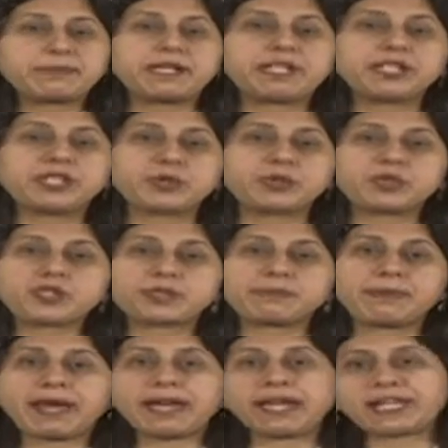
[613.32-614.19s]
be
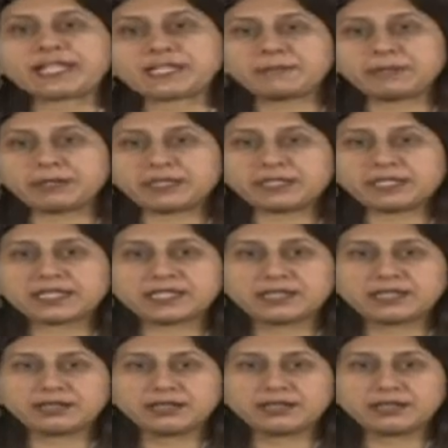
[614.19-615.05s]
used by
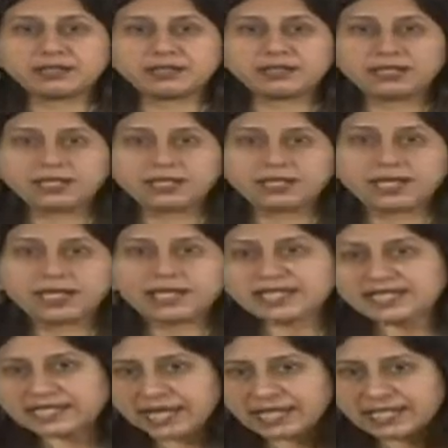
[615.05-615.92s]
experts.
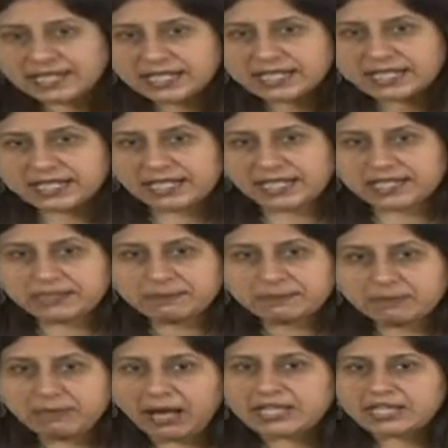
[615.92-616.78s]
Statistics
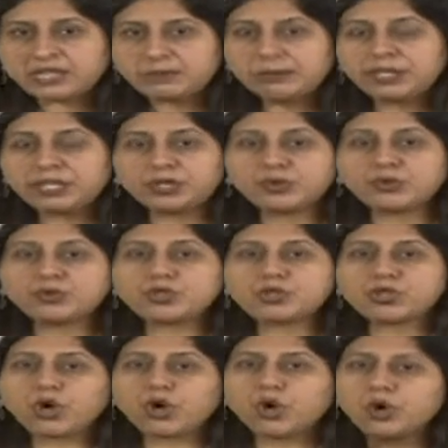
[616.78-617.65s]
must be
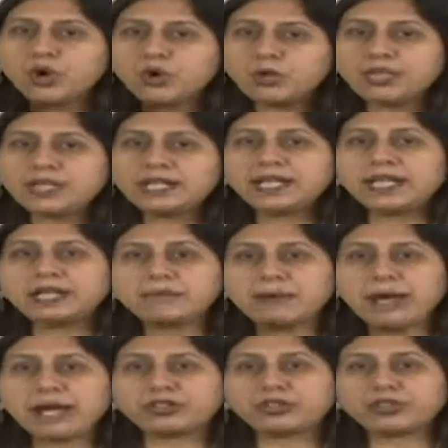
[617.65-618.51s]
used only
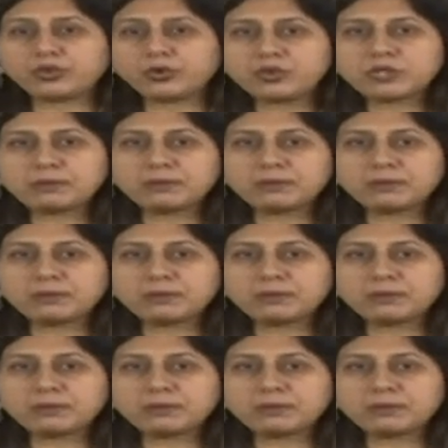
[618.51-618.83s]
by those